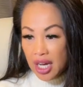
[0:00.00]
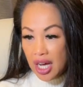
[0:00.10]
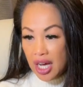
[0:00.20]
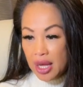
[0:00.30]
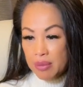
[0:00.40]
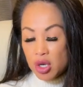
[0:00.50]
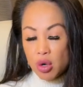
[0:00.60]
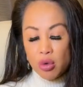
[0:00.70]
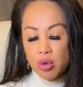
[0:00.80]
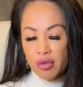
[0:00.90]

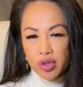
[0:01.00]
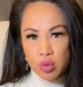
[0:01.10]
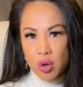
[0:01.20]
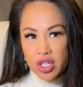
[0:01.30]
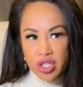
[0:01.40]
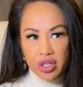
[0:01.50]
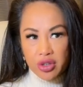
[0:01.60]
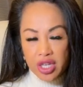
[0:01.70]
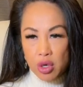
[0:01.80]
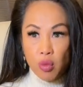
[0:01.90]
Whoever's watching, they're
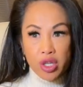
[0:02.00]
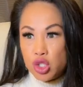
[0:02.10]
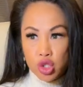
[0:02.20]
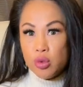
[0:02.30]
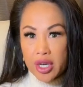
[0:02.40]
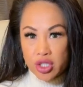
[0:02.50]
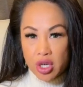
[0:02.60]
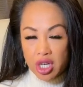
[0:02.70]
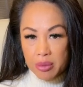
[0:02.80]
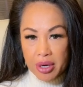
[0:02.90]
thinking, what do I
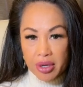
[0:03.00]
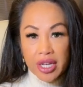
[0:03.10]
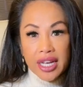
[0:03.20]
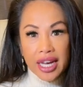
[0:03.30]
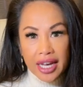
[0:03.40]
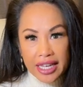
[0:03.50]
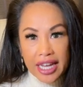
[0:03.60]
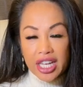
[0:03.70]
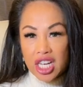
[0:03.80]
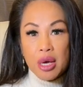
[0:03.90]
talk about? Again,
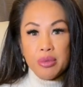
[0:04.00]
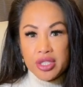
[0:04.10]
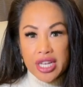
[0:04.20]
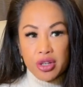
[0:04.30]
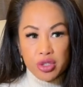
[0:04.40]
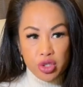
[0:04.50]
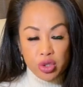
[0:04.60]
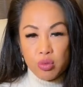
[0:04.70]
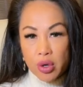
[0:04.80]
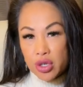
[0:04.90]
it comes down to
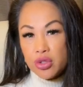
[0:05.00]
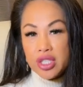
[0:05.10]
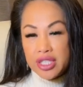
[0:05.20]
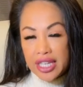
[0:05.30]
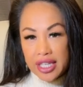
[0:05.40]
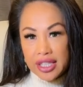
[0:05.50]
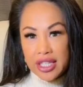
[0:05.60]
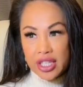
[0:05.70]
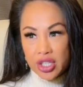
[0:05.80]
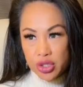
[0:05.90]
what are the
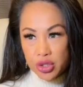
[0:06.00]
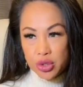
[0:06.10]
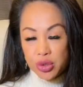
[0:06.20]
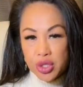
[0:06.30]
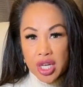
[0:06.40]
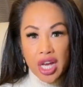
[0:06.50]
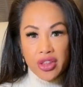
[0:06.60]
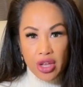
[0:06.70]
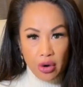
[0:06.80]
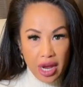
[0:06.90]
daily issues
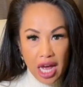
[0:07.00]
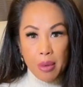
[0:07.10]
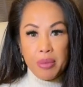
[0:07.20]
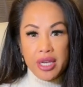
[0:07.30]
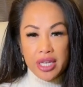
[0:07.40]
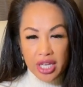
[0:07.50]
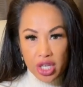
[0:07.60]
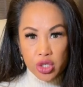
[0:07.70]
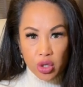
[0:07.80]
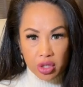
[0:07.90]
that are happening
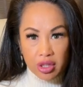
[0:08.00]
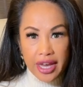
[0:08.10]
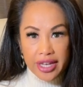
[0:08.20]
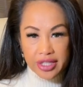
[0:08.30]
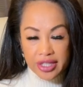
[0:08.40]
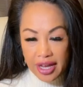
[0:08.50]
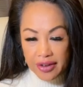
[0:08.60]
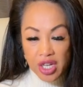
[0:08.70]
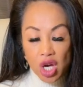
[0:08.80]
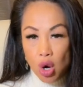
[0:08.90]
in your clients'
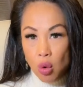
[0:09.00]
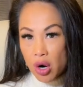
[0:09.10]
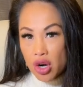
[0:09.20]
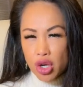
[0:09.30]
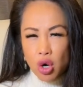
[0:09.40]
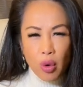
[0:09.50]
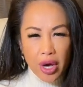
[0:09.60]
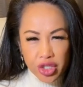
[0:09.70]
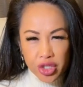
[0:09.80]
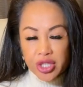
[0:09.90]
lives? What are the
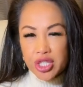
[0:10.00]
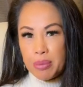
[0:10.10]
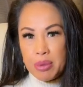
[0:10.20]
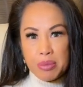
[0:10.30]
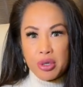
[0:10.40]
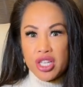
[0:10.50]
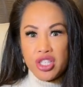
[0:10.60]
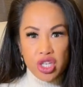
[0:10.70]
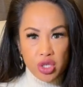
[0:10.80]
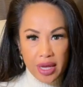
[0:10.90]
questions that people
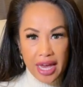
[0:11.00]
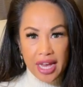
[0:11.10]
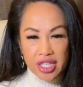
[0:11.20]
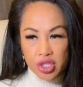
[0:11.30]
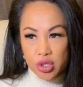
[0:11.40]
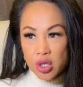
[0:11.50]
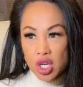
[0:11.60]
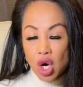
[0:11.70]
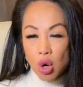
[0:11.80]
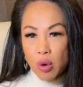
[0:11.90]
continue to ask you?
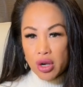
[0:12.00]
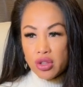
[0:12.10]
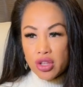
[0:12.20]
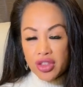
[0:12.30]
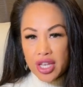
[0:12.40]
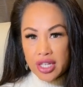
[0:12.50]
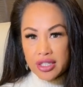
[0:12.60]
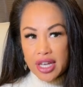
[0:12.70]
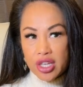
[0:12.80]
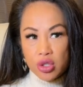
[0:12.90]
What are the things
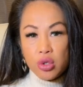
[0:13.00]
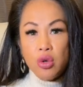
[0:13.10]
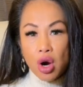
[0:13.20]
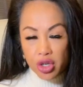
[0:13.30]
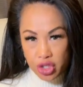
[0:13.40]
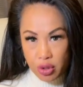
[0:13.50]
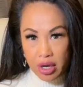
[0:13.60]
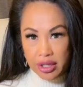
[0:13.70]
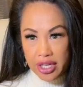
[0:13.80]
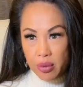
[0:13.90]
that you are
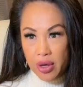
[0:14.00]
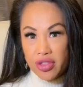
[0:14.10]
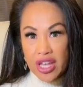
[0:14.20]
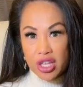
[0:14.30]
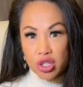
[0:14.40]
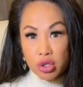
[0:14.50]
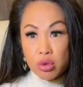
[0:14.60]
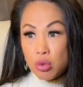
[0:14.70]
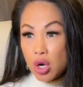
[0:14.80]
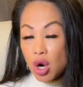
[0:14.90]
struggling with that
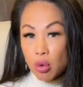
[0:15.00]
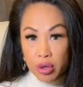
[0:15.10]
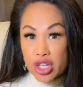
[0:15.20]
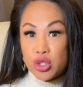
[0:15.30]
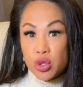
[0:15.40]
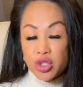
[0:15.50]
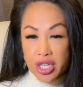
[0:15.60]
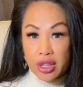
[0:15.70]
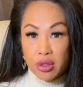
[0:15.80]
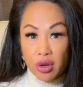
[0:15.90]
you research
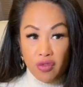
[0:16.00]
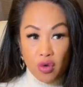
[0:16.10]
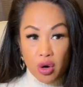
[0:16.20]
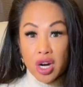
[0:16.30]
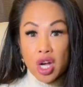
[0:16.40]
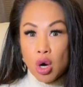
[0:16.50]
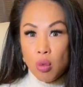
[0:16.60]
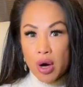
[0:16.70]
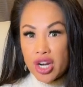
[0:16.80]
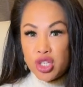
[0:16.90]
and look for?
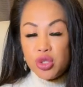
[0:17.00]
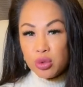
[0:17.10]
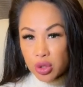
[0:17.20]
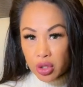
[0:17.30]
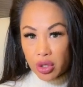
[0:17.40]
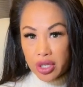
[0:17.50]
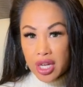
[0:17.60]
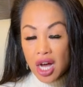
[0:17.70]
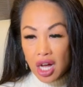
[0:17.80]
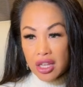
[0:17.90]
What did you learn?
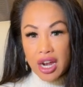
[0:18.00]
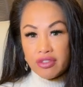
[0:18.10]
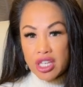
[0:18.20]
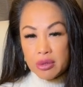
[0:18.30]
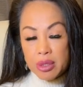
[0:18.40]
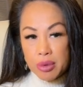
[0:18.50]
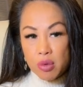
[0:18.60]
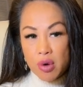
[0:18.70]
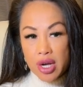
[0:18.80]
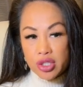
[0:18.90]
A lot of times people
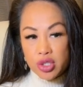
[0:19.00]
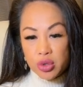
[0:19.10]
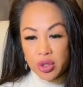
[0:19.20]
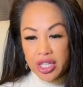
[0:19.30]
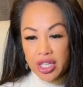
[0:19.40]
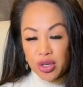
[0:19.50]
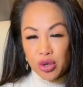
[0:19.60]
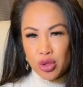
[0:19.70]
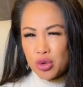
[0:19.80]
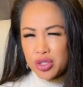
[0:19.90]
want to
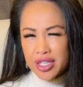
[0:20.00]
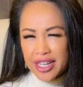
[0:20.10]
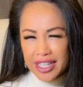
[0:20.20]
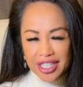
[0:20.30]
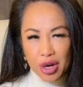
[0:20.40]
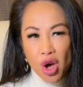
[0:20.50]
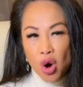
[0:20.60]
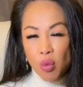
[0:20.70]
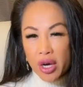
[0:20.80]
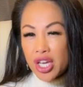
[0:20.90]
hear those nuggets.
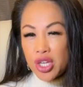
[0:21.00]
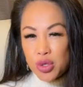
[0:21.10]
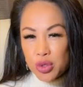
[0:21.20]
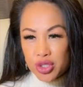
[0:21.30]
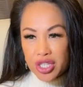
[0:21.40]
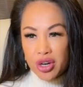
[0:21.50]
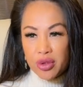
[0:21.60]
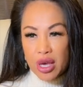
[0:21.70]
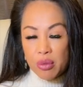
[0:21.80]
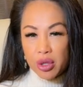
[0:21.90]
What can you share
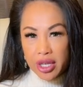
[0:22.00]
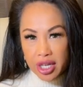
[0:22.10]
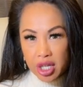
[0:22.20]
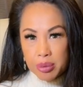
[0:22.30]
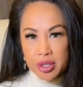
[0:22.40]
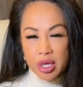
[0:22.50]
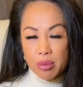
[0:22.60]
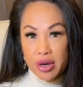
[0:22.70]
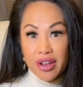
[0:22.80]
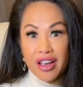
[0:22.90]
that will help
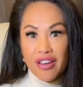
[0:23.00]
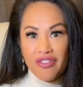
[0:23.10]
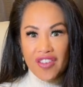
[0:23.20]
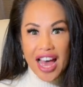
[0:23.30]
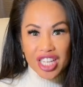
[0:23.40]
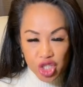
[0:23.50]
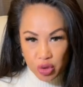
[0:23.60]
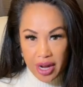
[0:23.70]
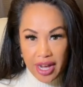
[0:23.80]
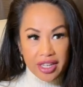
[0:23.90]
someone fast
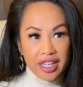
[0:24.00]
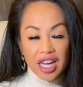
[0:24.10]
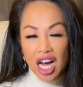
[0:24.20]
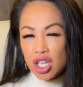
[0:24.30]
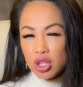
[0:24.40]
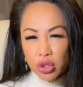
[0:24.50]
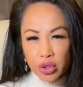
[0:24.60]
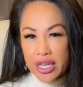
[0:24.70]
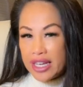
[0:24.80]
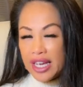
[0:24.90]
track a
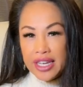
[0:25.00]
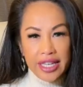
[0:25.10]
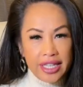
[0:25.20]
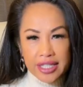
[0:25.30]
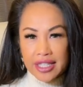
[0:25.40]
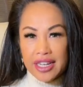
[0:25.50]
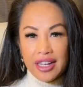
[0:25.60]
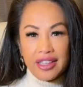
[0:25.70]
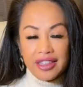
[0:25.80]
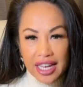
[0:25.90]
learning, an insight,
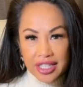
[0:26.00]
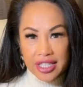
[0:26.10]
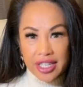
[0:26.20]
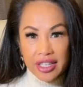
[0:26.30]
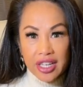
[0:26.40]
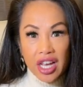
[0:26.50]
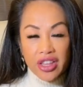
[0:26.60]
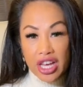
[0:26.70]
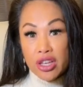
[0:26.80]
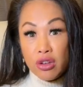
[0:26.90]
a lesson
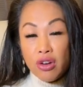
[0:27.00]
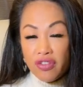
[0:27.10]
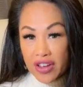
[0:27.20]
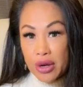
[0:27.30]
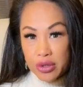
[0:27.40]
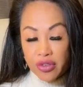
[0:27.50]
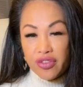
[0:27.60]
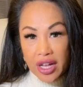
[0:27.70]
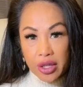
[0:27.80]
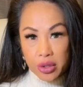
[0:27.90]
that you found of
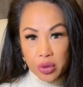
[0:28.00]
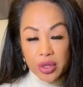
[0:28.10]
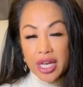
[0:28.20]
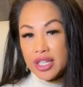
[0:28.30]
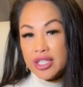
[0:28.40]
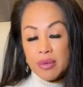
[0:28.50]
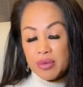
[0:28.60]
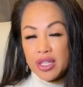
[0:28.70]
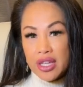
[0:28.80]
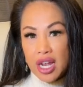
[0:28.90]
value? That is
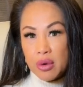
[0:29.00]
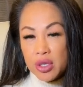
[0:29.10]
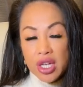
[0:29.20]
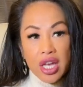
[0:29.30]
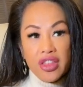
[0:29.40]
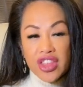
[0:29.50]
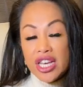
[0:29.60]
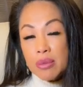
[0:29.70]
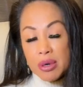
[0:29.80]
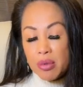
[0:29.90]
something that I would
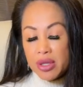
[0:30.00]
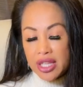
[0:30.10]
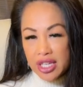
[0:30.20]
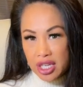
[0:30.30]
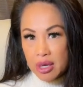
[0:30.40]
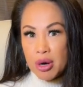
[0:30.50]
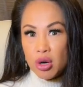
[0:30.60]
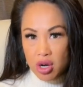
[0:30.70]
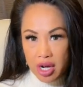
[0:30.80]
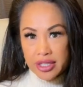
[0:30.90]
think about when thinking
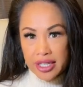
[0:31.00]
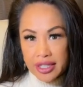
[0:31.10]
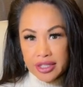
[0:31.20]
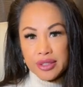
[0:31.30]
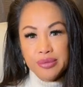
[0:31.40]
about content.